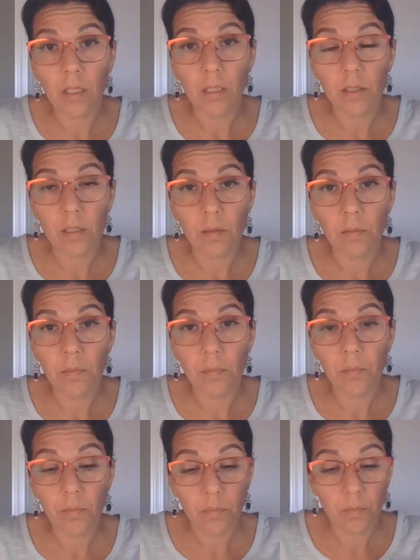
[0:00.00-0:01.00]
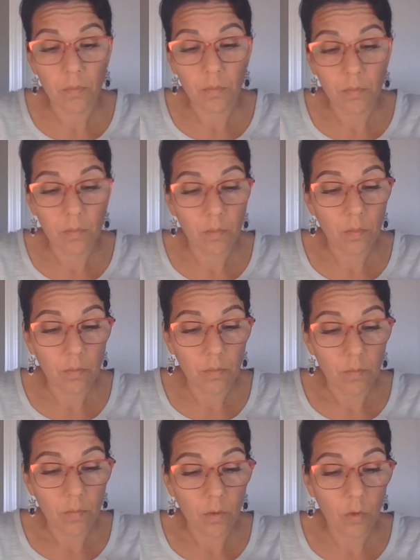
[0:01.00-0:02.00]
some
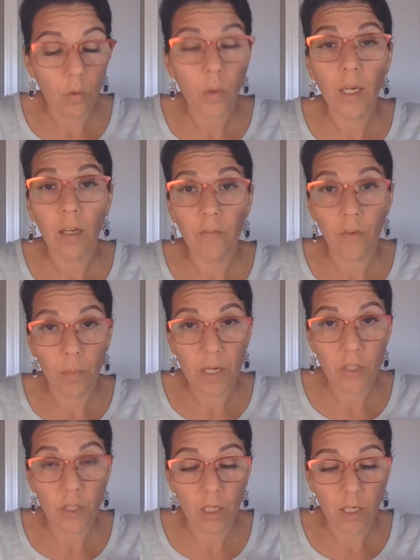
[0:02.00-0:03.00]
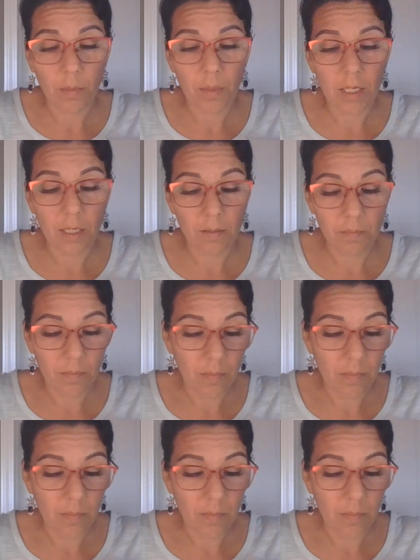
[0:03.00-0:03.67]
quick information coming in.